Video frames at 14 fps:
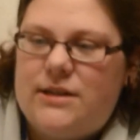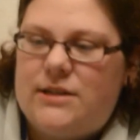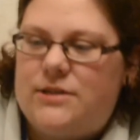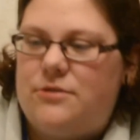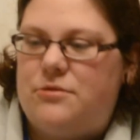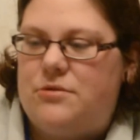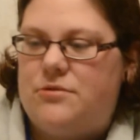He's
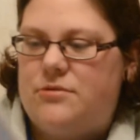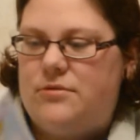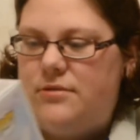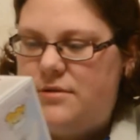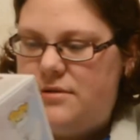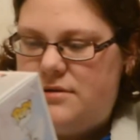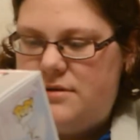so
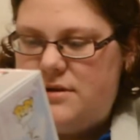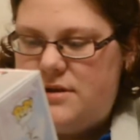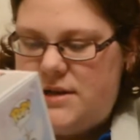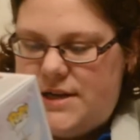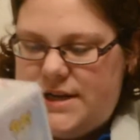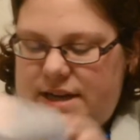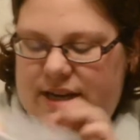cool.
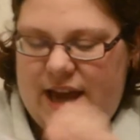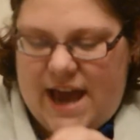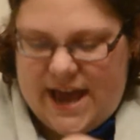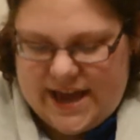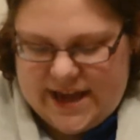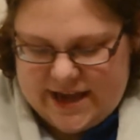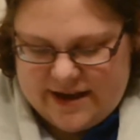
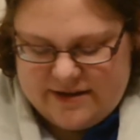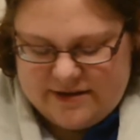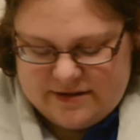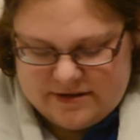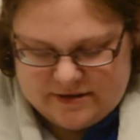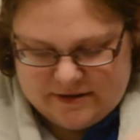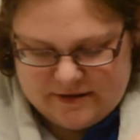Yay!
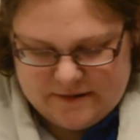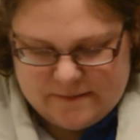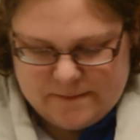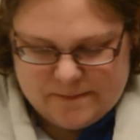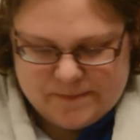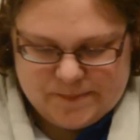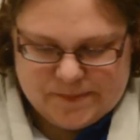
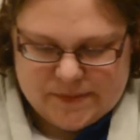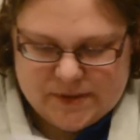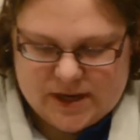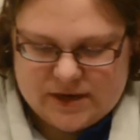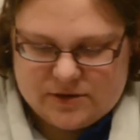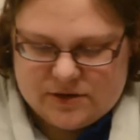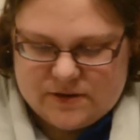
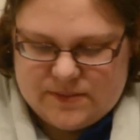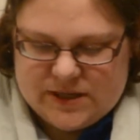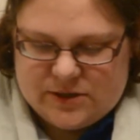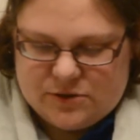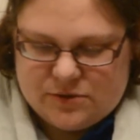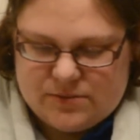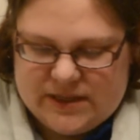I gotta
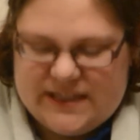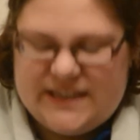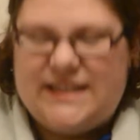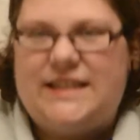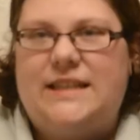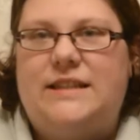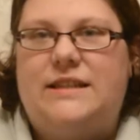make sure my
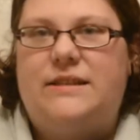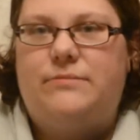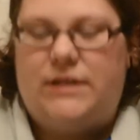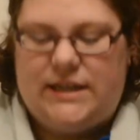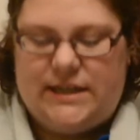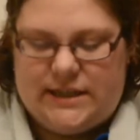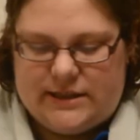niece
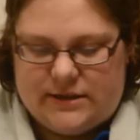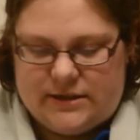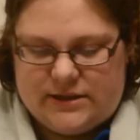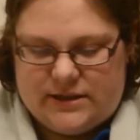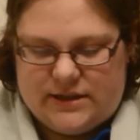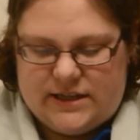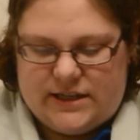my niece
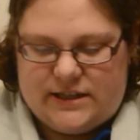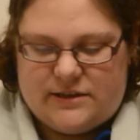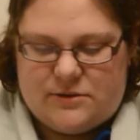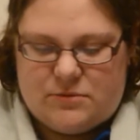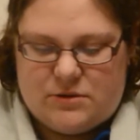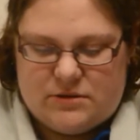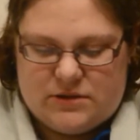doesn't nick
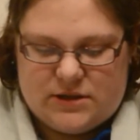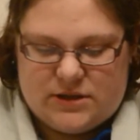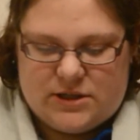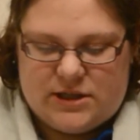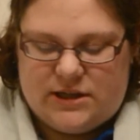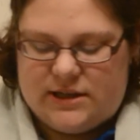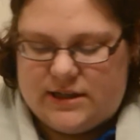this one
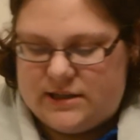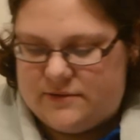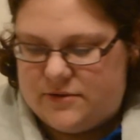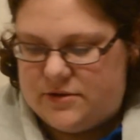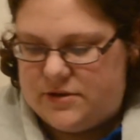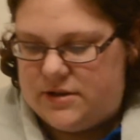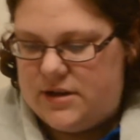because she likes Frozen.